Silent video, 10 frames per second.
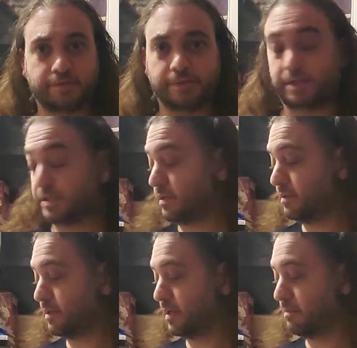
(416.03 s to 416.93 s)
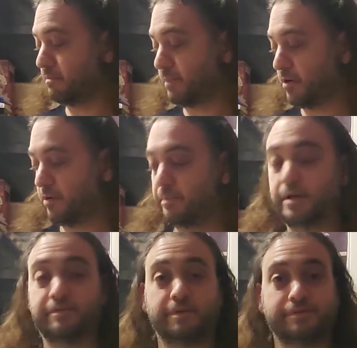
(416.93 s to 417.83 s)
Like I said,
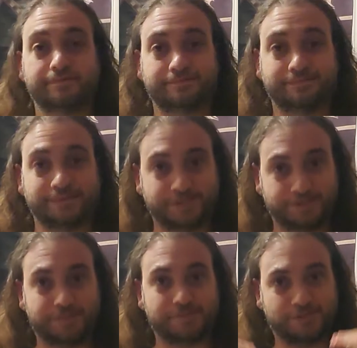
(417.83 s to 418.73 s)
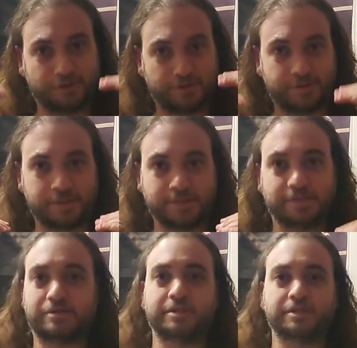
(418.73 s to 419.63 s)
mariobava is you
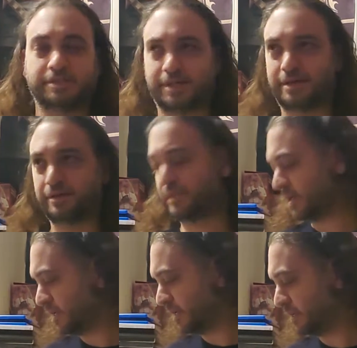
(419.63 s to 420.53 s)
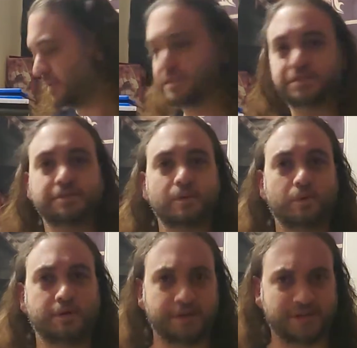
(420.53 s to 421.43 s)
know, this is like, I think
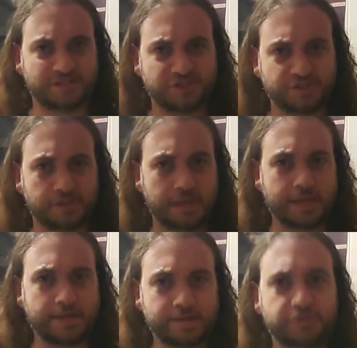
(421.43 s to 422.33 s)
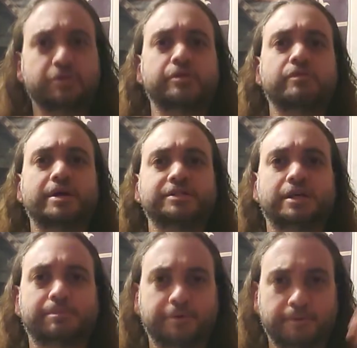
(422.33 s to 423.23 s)
1961, and he's just starting to rise up.